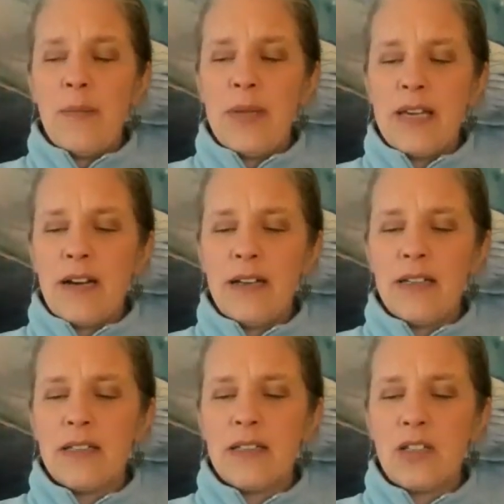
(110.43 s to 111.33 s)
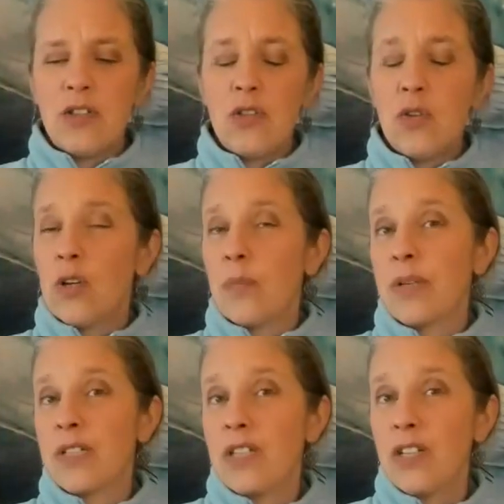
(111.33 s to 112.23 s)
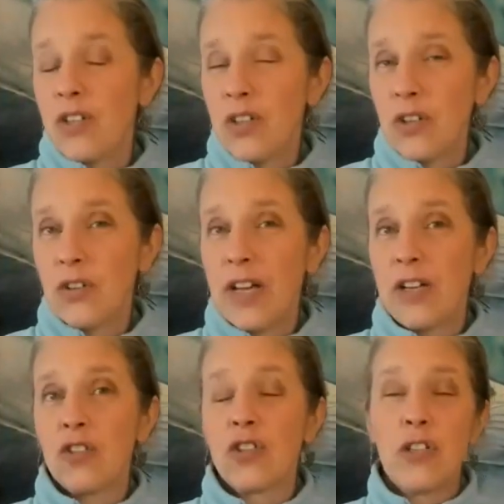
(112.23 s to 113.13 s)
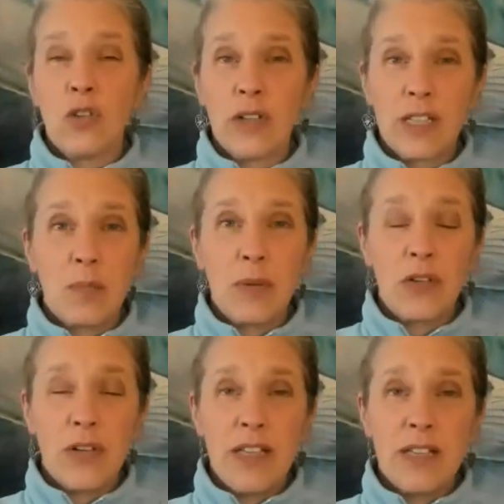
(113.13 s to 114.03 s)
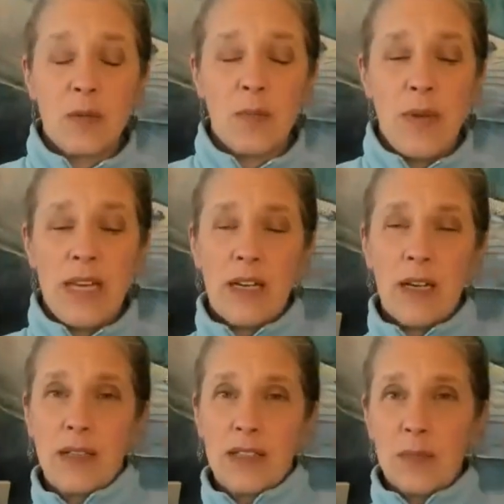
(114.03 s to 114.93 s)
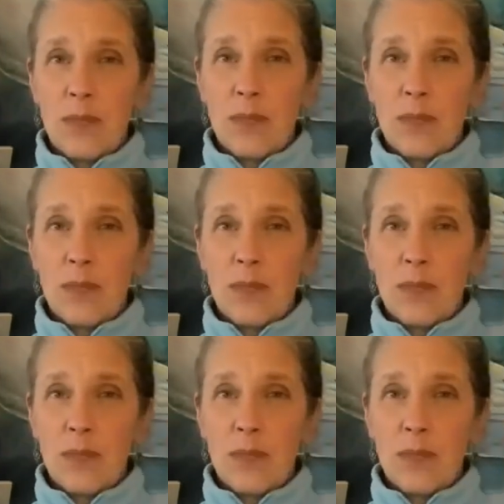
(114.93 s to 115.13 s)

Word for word: because your particular energy or experience may not